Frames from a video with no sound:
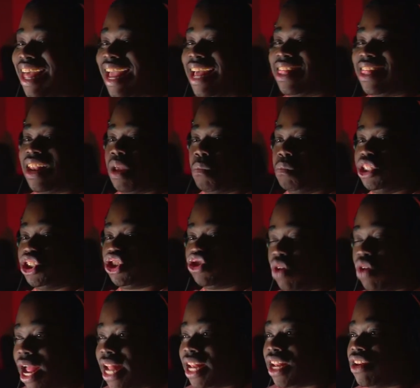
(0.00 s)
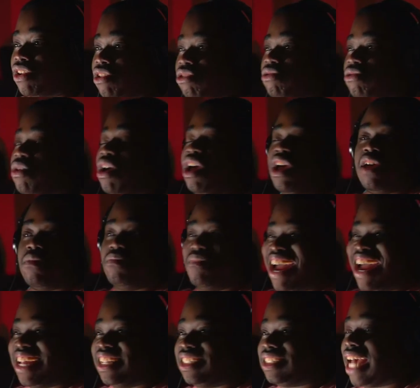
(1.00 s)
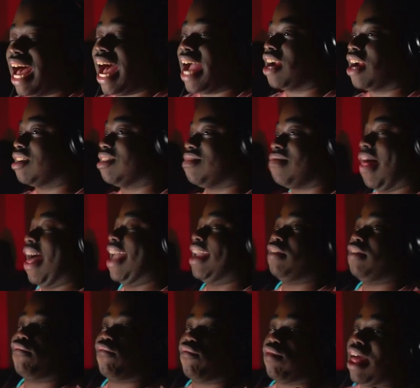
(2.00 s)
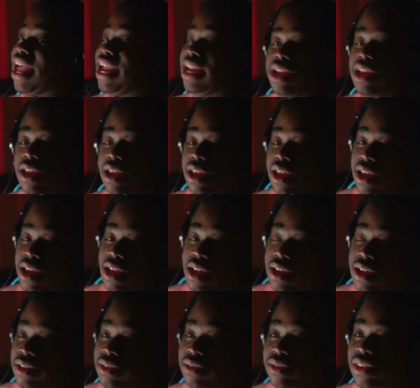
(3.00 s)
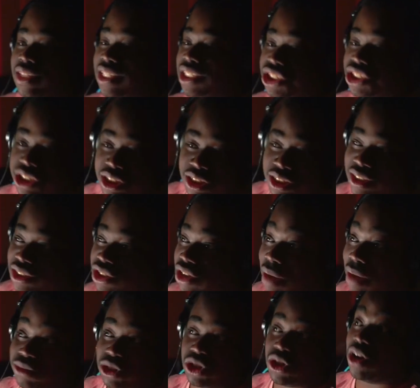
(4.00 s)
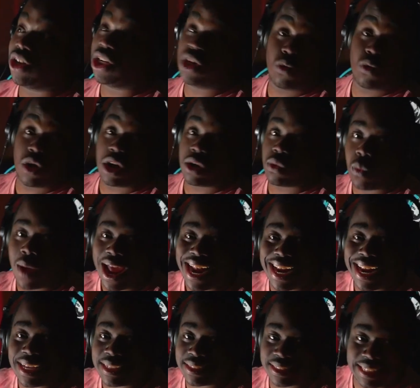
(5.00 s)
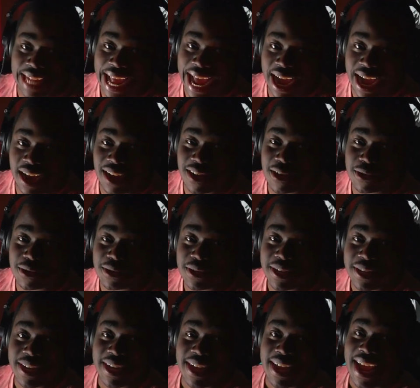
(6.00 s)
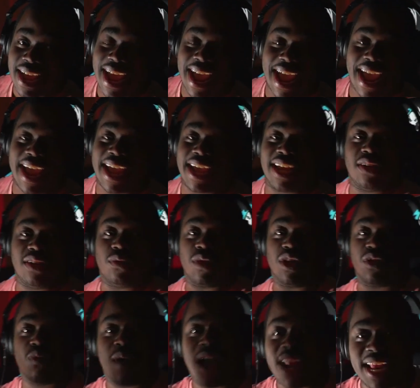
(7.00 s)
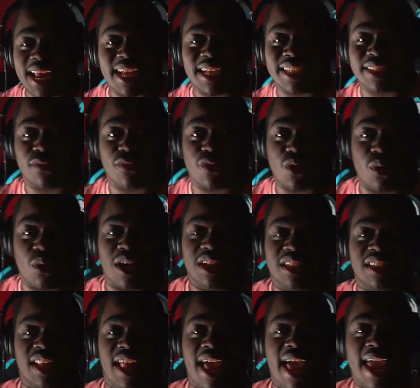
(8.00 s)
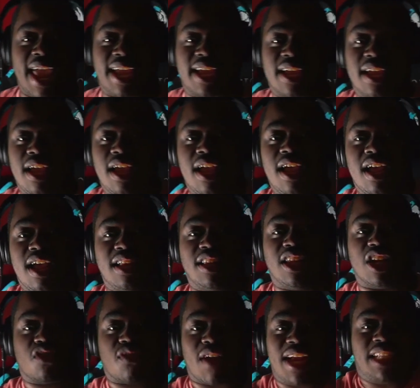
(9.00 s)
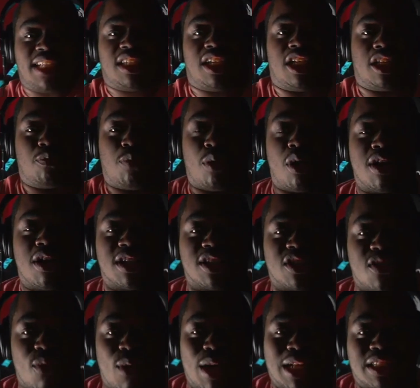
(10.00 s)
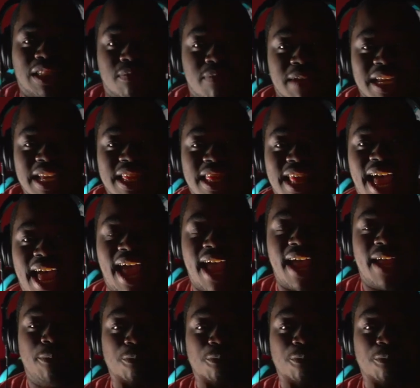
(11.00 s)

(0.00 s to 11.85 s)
that I've been trying to do my entire life. Like, this shit, I'm starting to work weddings now. And with weddings, of course, like, the craziest part is going to be that,